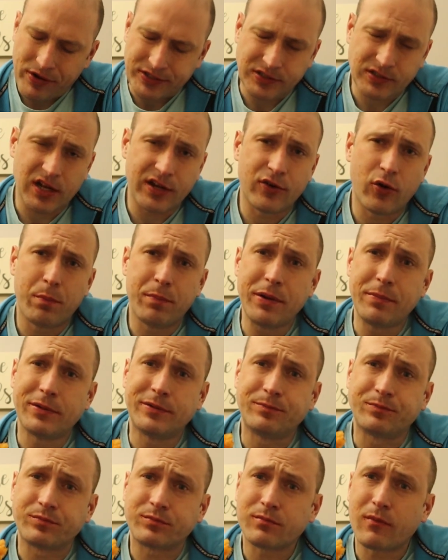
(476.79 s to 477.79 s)
and I know
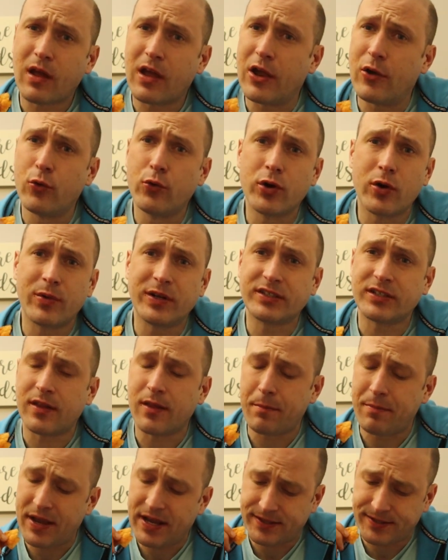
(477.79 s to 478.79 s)
people say Hooter wings are
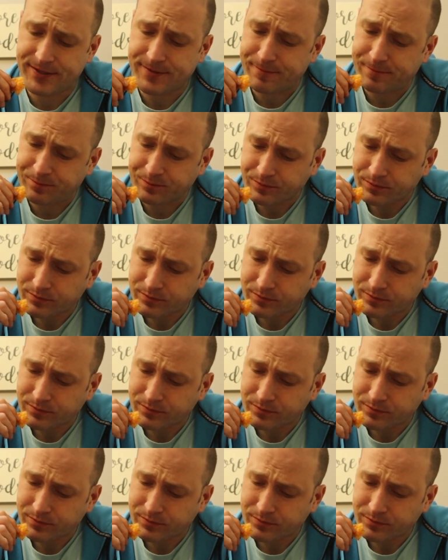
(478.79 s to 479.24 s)
the best.